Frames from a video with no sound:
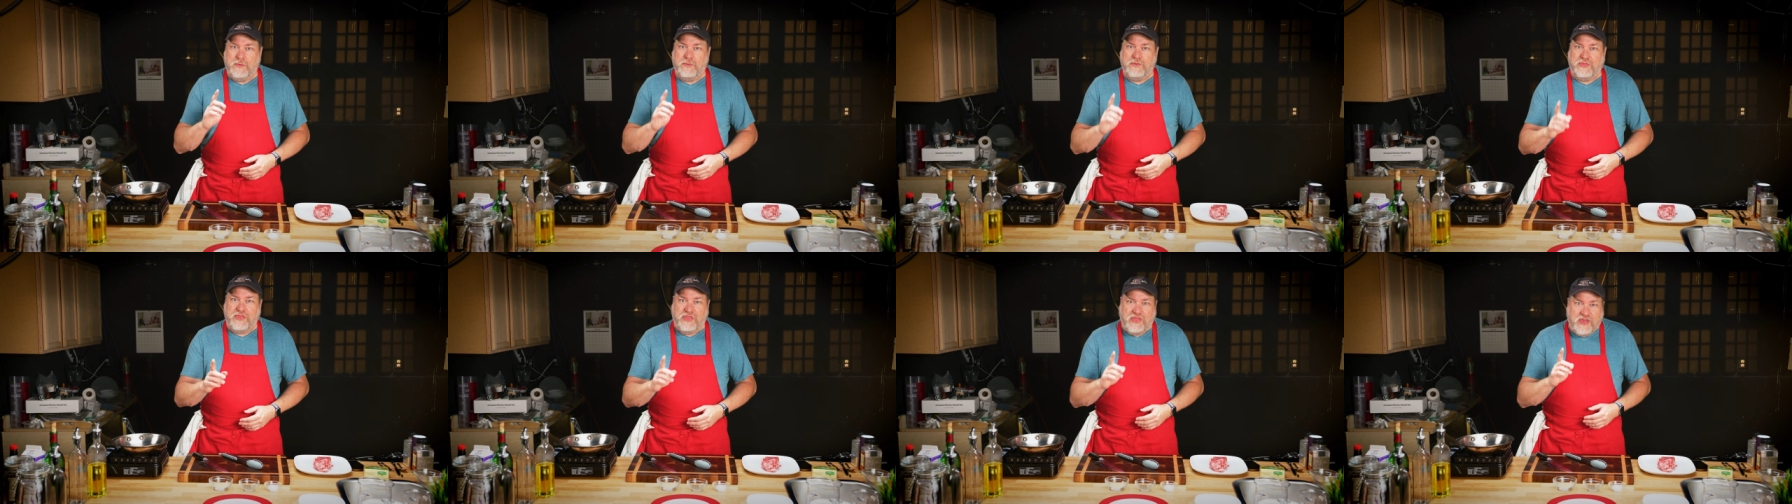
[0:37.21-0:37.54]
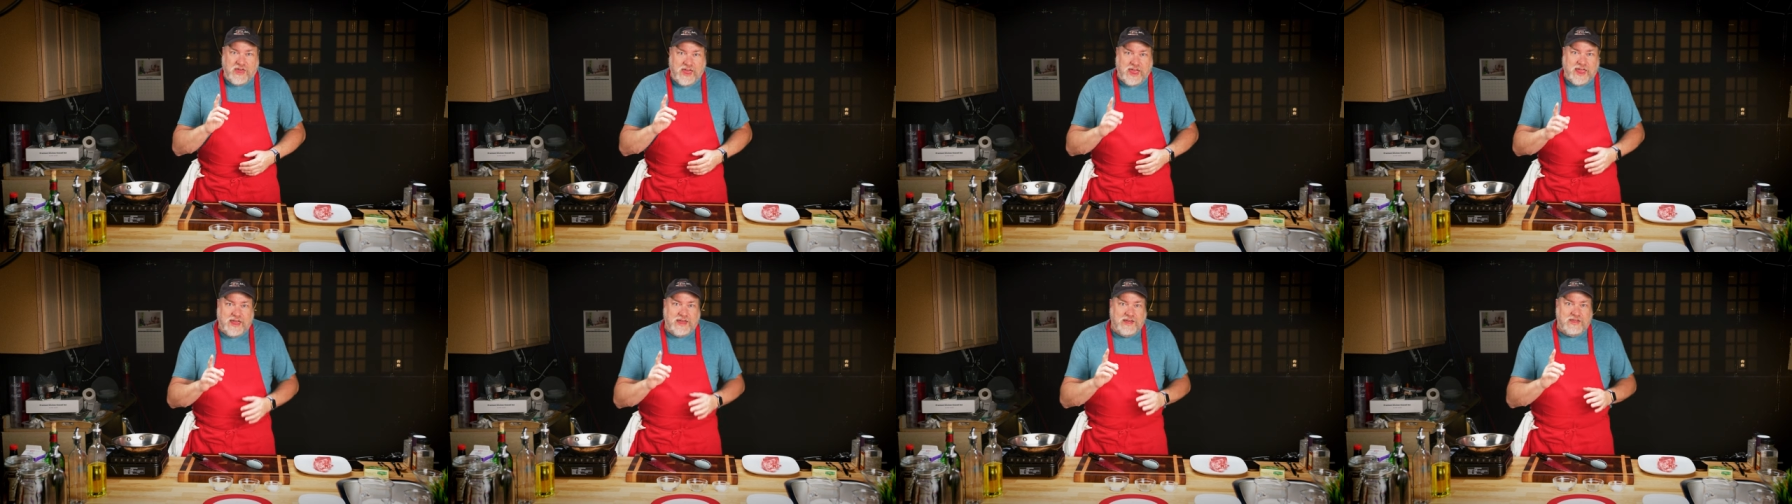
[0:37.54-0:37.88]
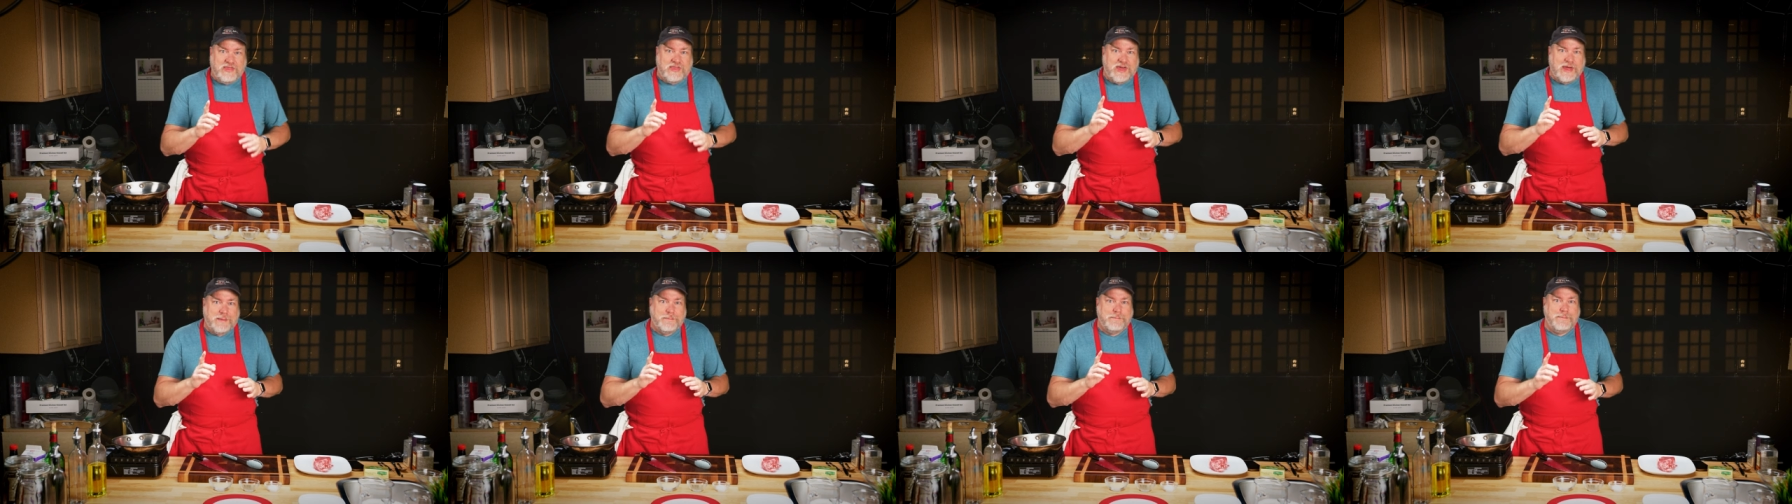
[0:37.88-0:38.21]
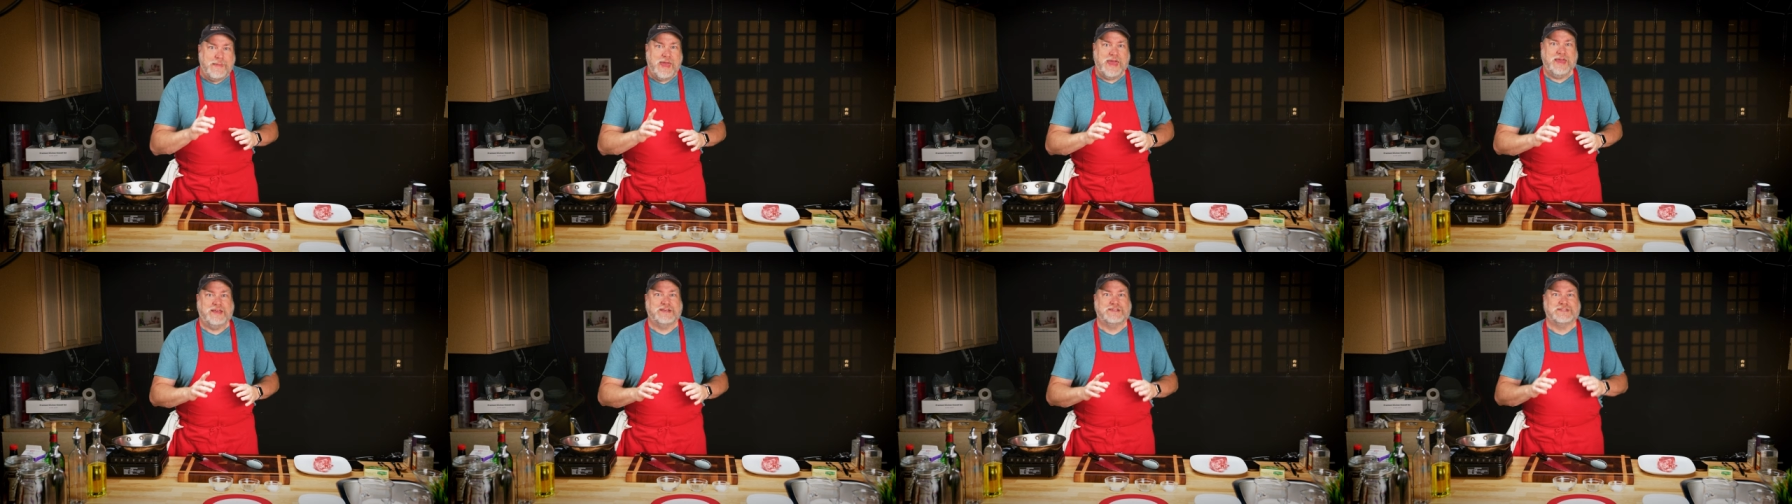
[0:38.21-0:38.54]
thing that
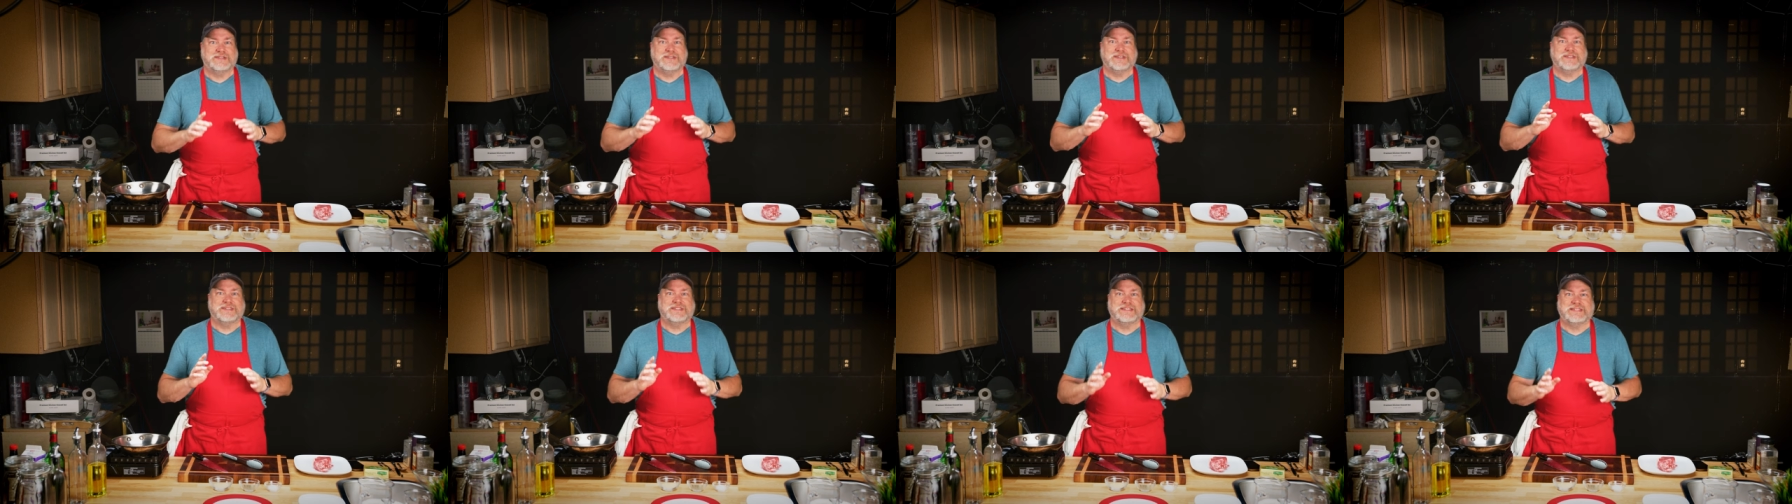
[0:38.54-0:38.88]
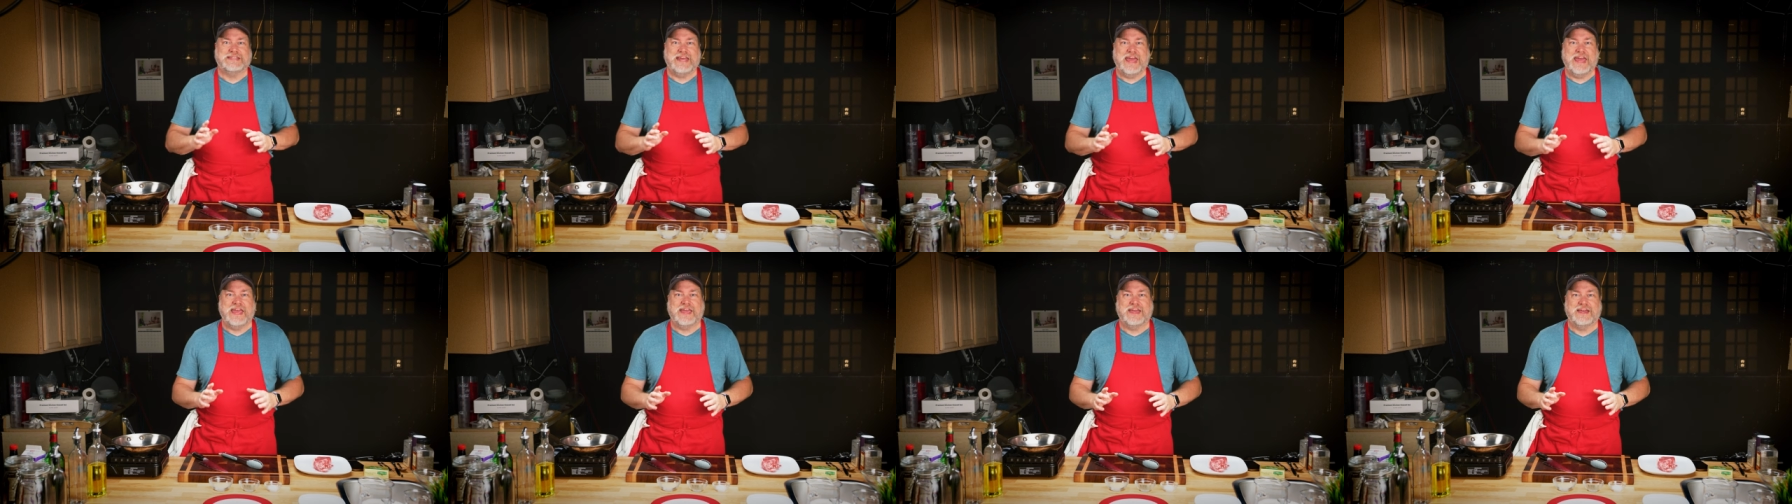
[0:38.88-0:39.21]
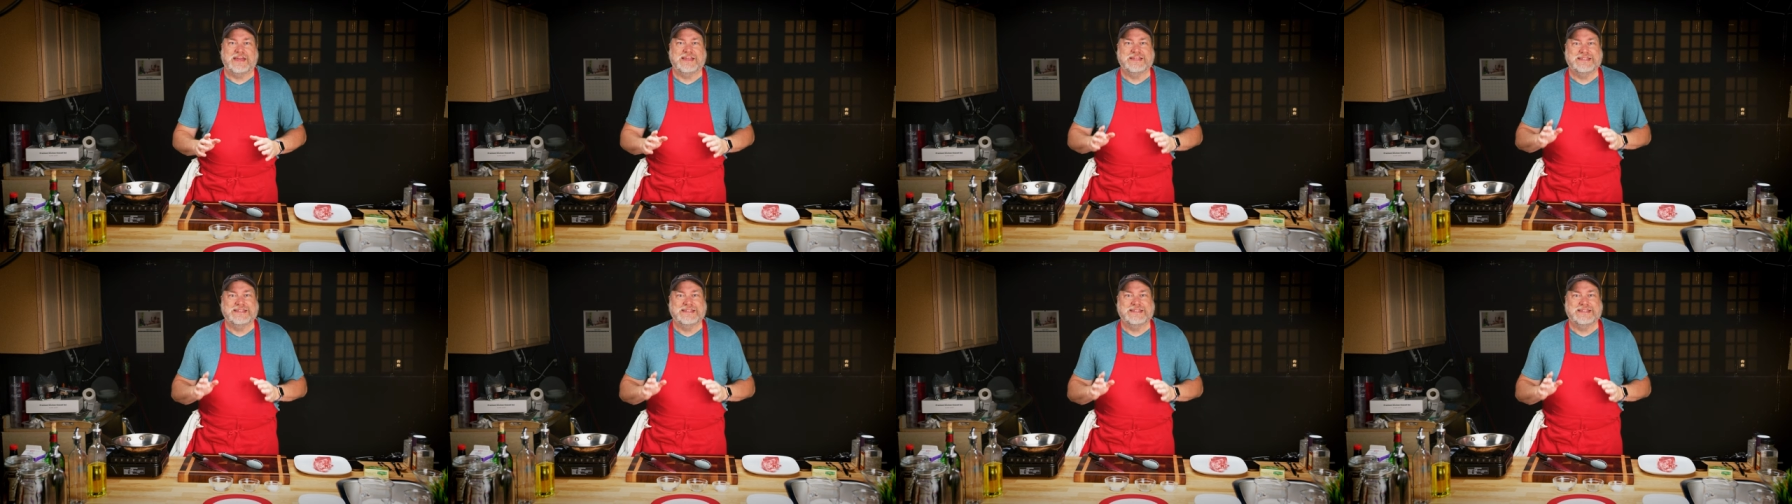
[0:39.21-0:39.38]
makes steak